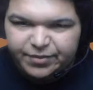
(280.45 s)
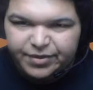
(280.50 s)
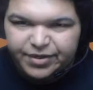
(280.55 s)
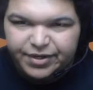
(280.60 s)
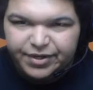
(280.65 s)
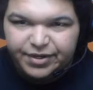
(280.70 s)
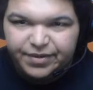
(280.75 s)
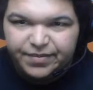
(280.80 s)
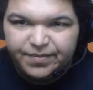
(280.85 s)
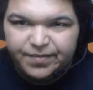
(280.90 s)
We're
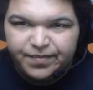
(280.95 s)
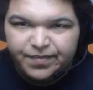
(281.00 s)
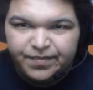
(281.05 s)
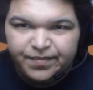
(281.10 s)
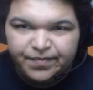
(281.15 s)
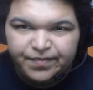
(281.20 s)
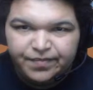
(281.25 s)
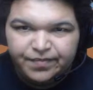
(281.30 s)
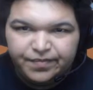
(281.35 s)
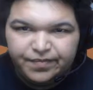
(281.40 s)
here.
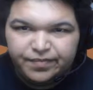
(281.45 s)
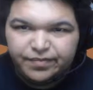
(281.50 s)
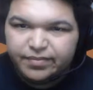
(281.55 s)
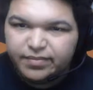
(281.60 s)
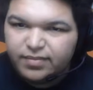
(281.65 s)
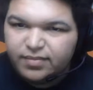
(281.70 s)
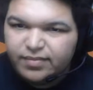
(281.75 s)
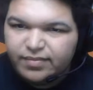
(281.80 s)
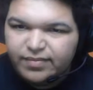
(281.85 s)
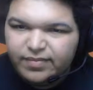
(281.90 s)

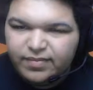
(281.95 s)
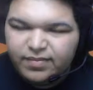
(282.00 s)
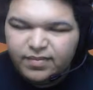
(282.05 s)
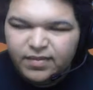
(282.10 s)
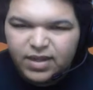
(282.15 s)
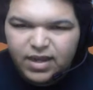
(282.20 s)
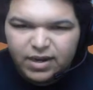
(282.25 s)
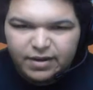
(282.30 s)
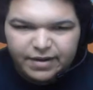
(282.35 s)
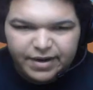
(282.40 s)

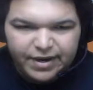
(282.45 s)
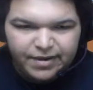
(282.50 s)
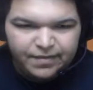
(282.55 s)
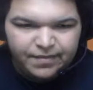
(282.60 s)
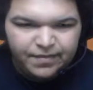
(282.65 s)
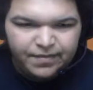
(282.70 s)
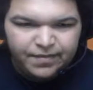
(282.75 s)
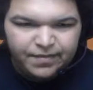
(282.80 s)
Alright.